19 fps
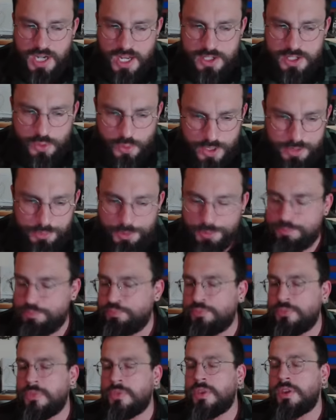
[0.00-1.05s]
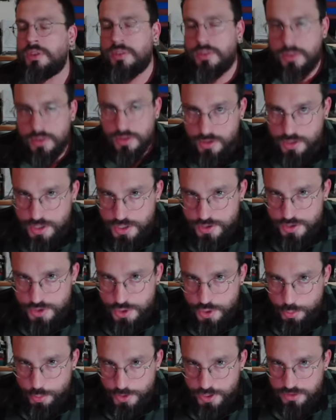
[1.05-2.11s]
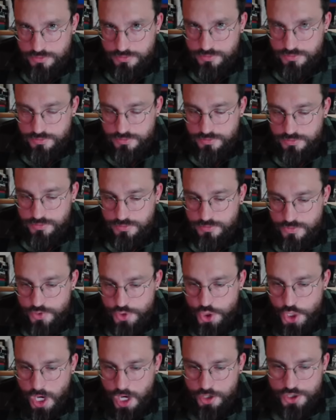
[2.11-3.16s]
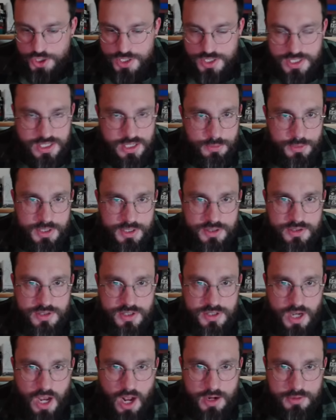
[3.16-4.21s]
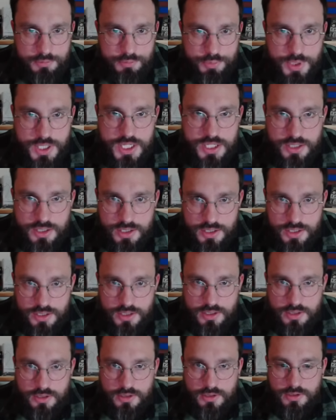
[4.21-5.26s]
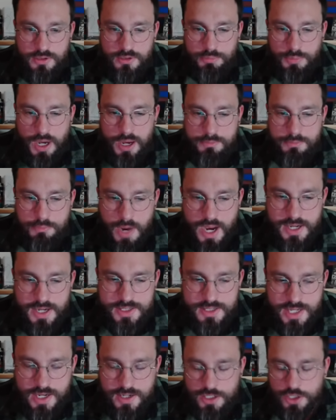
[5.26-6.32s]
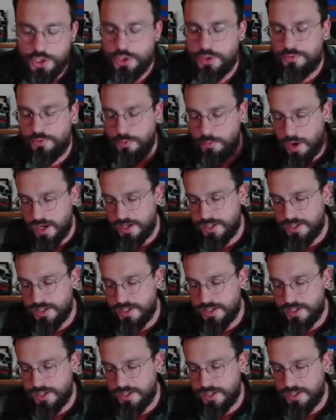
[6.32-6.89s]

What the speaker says: rip. He's human. Josh Simmons got beat by Mike Dana. Good for Mike